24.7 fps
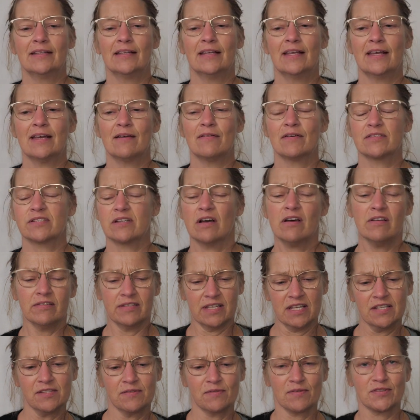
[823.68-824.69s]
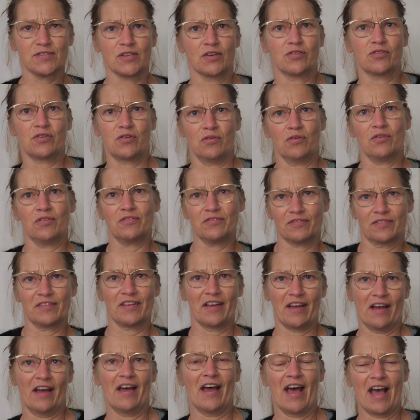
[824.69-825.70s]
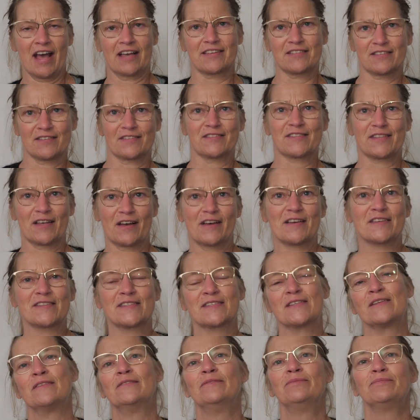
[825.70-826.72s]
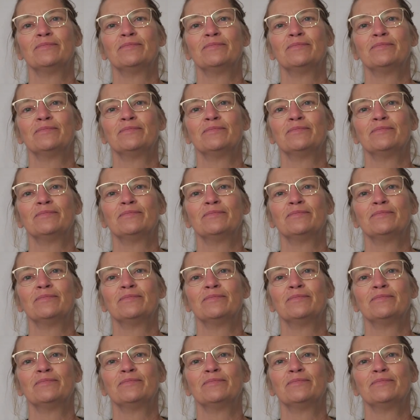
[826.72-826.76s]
he was like, "Oh, this was a good exercise."